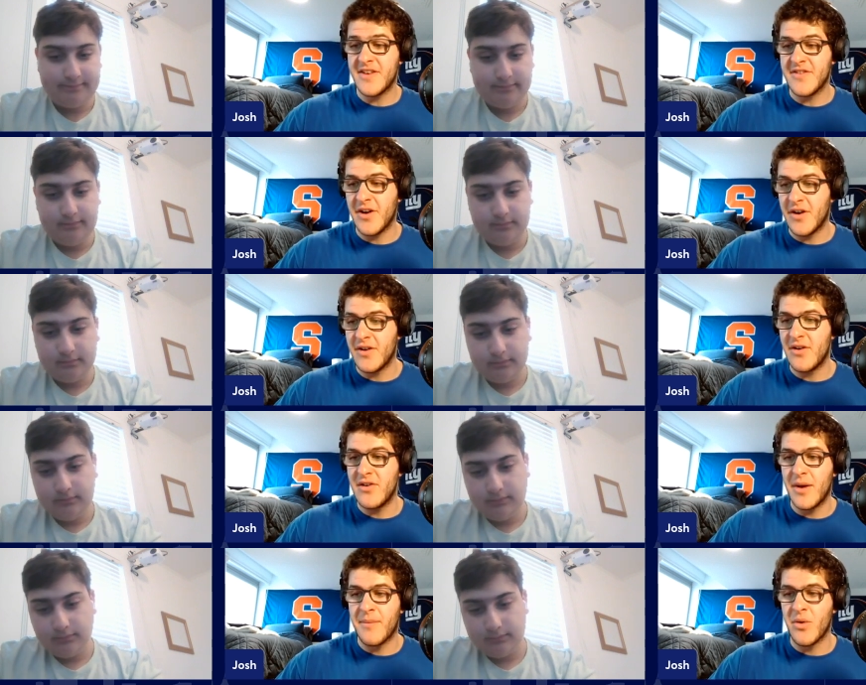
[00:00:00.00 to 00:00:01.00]
Speaker 1: our
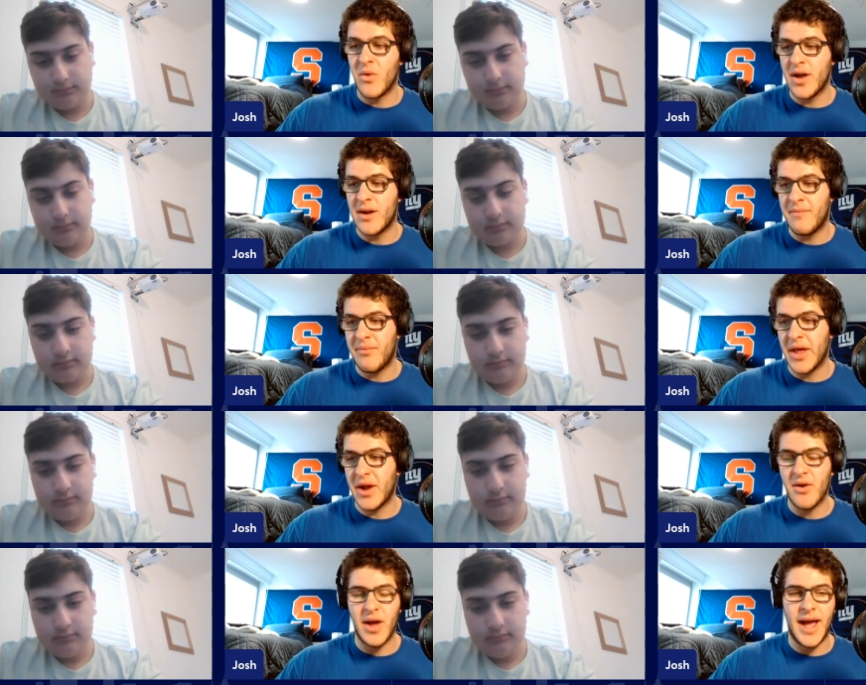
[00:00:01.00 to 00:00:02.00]
number one player
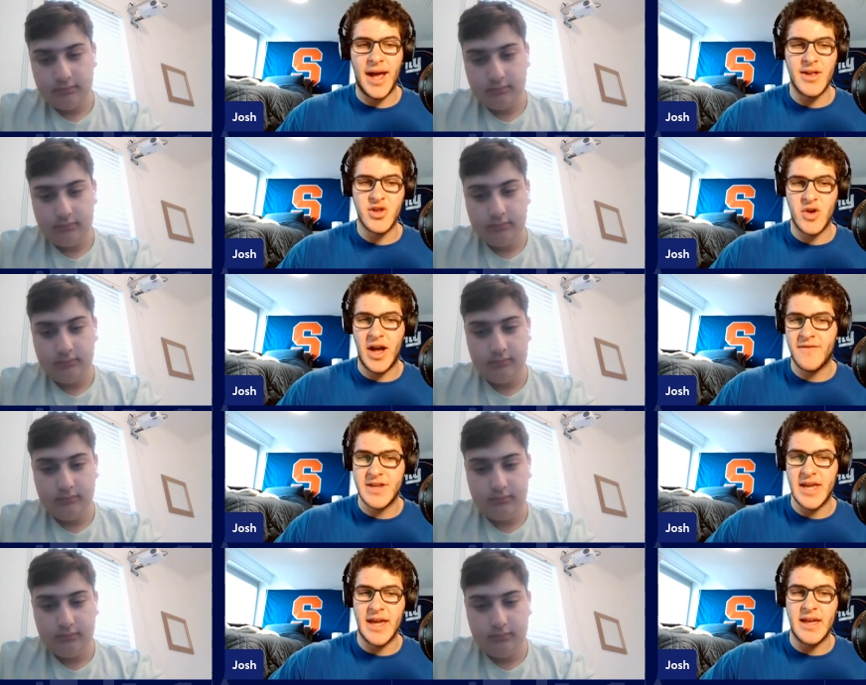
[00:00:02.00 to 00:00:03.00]
at draft
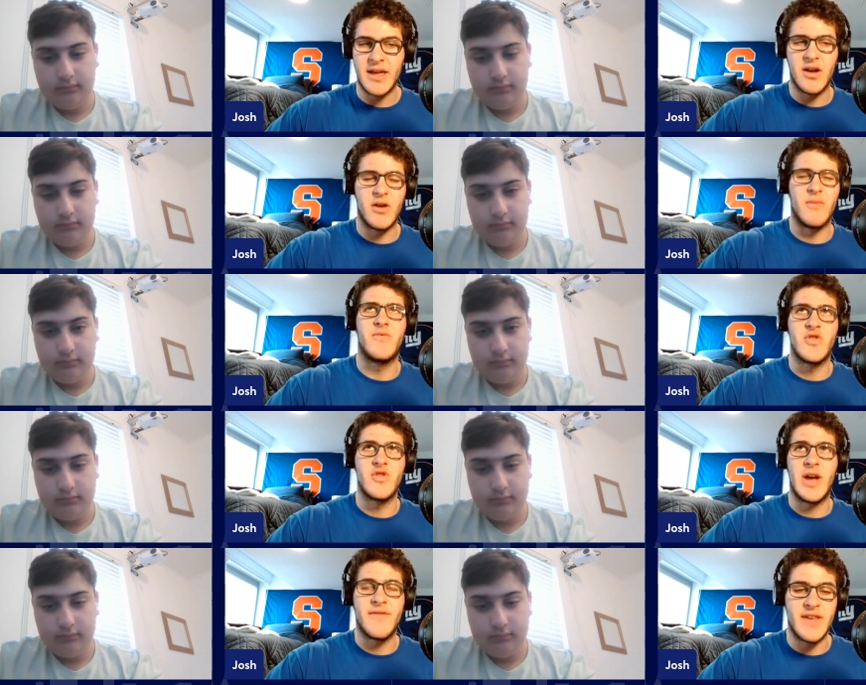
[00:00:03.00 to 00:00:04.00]
day or draft
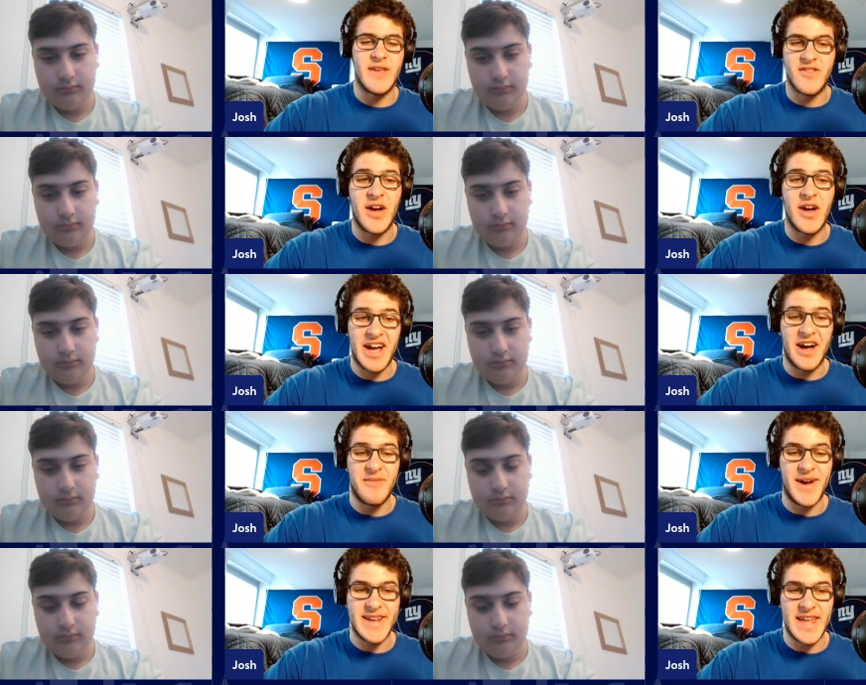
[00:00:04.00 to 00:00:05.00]
day, scouting combine
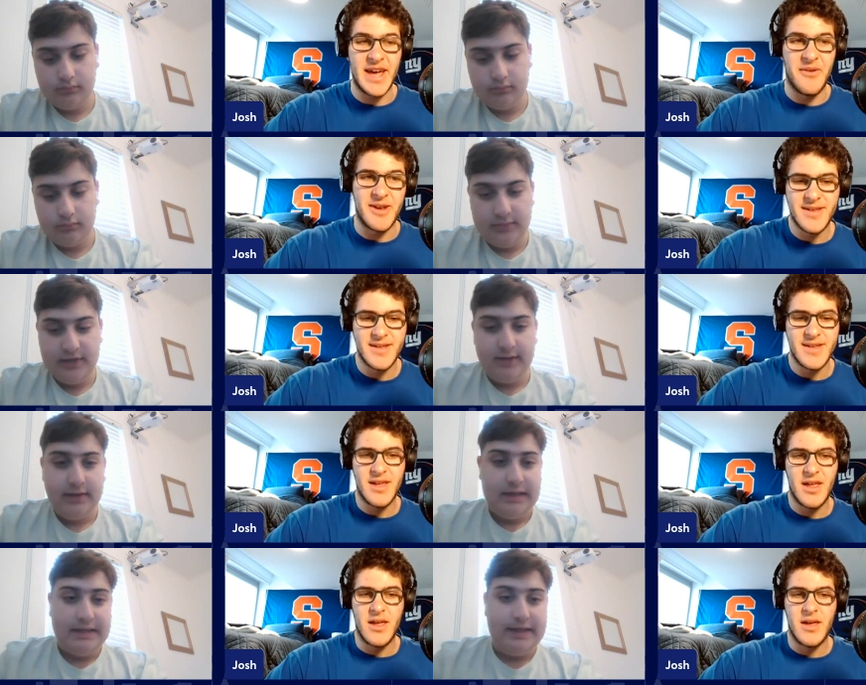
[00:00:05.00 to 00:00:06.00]
day one.
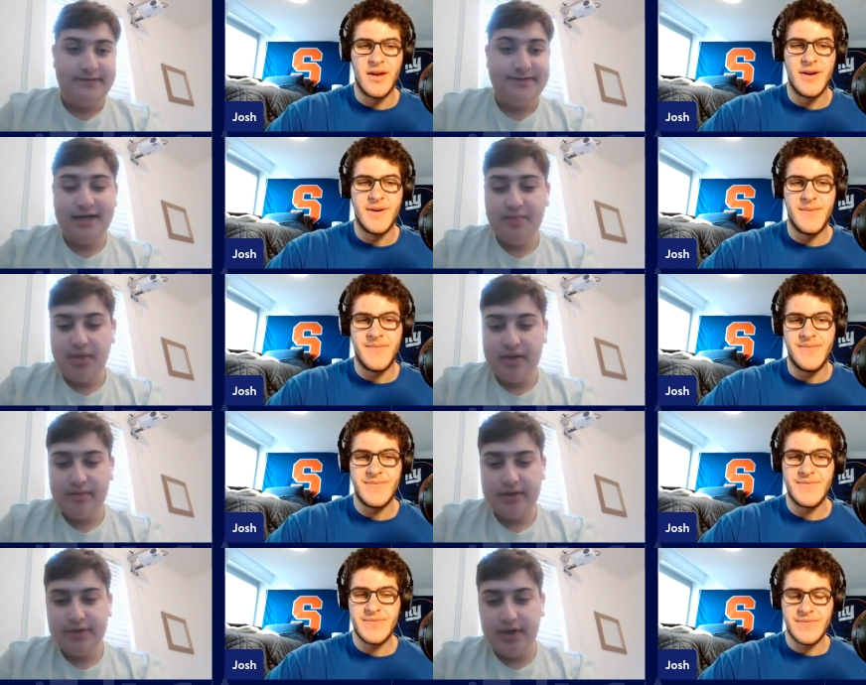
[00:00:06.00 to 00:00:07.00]
Speaker 2: Yeah. Second player we're
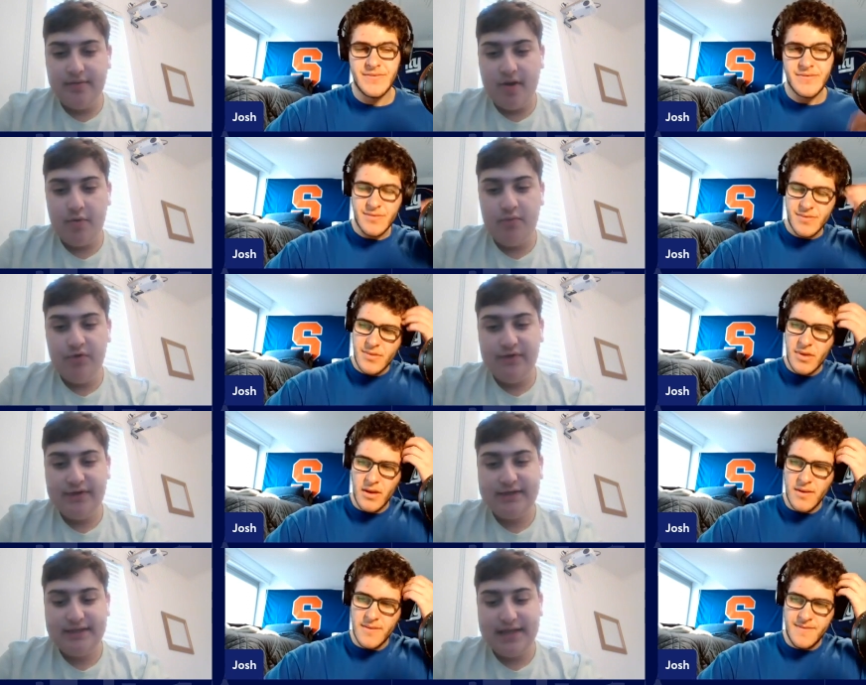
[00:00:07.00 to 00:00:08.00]
going to talk about, we're moving
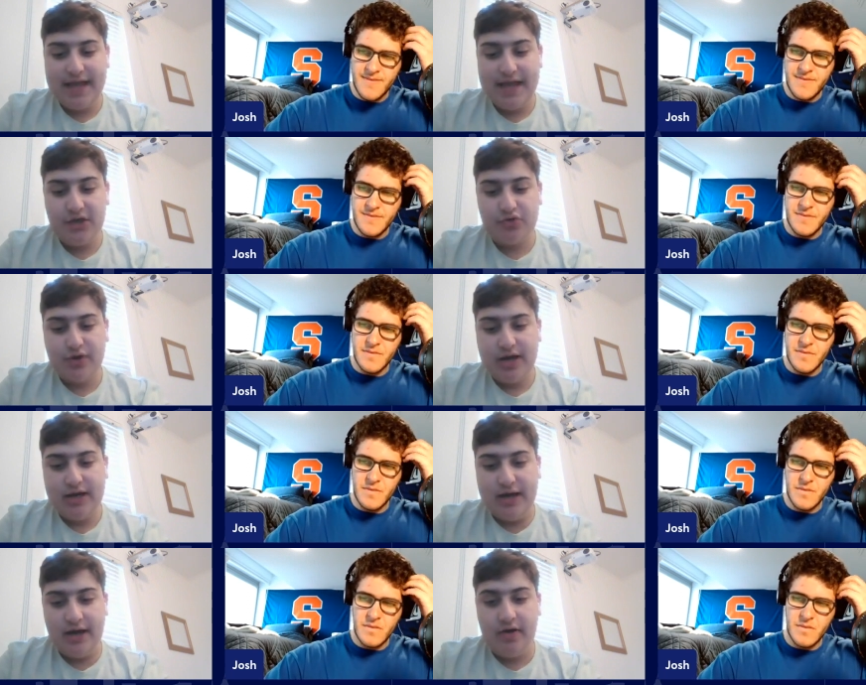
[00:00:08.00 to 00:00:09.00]
to the edge right
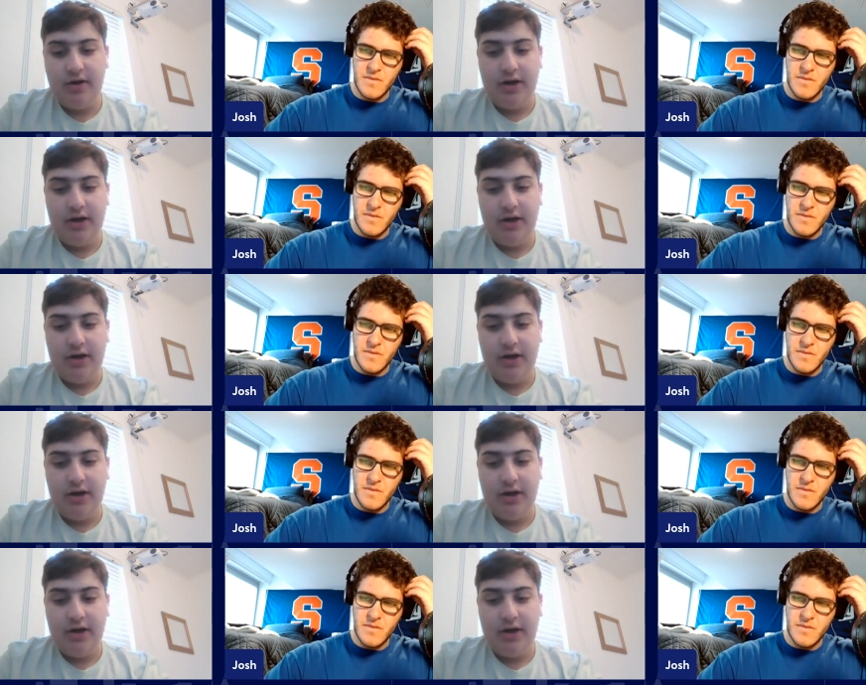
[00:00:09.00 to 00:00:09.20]
now